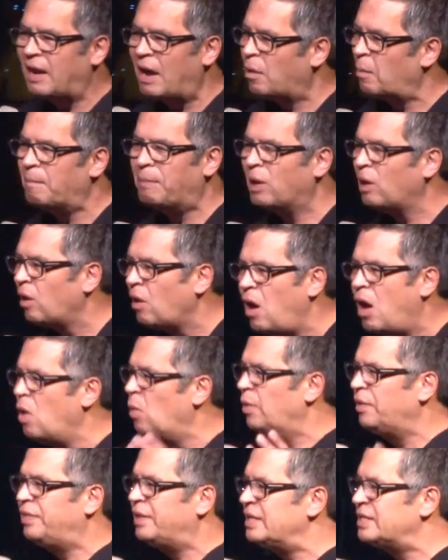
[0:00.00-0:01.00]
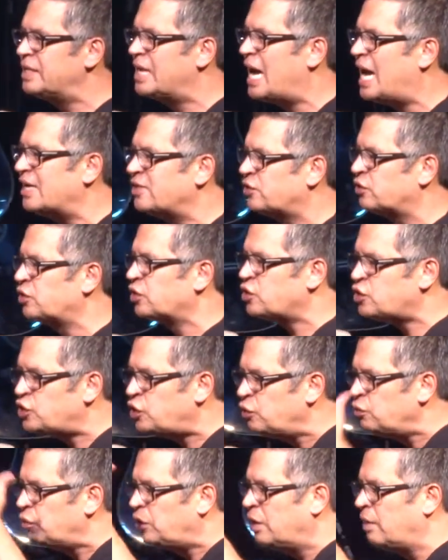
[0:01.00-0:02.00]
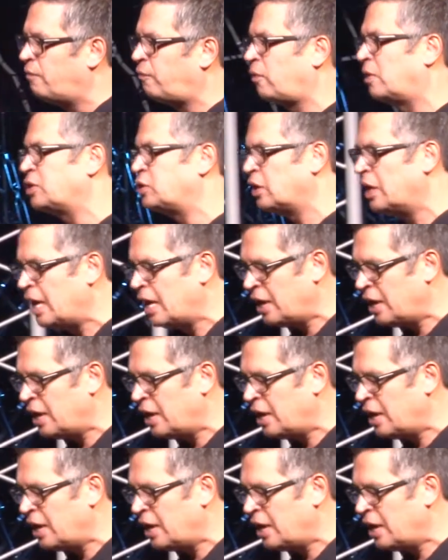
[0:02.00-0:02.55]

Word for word: I don't belong with these guys. They're just too good for us.